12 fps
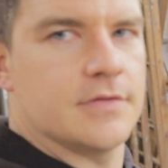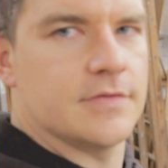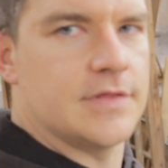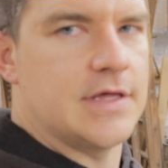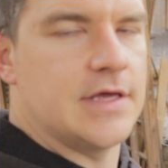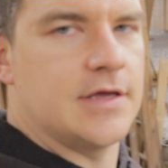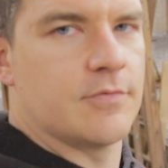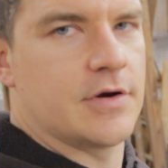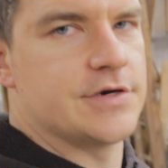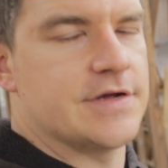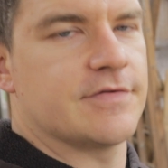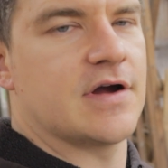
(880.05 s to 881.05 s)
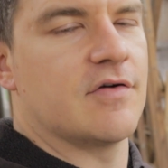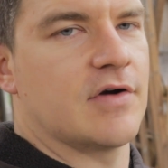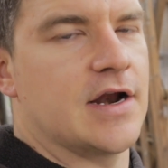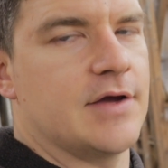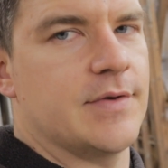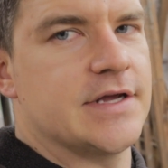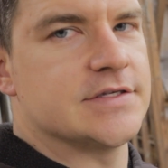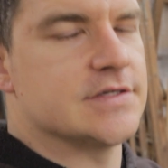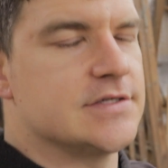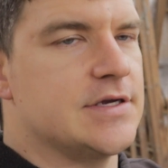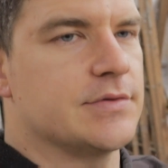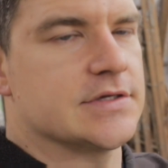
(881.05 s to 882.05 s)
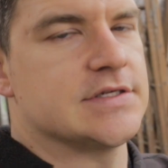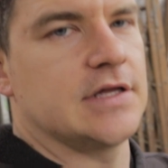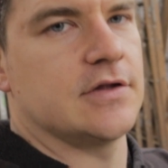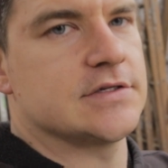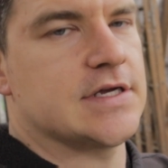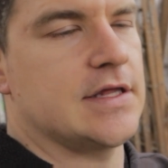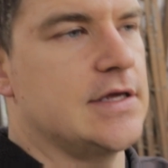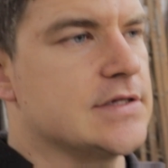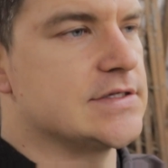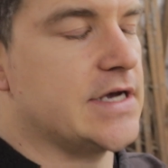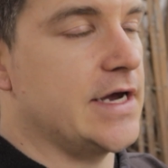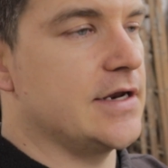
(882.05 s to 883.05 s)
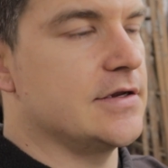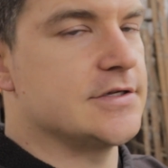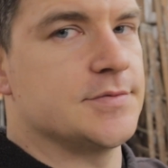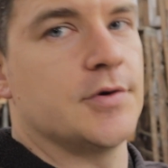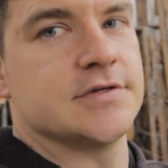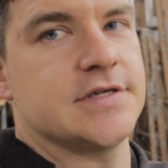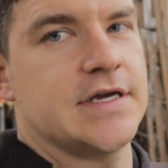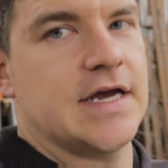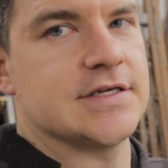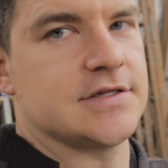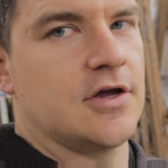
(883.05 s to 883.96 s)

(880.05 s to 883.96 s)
the rear diff cover anyways to see what this thing looks like on the inside. Supposedly it has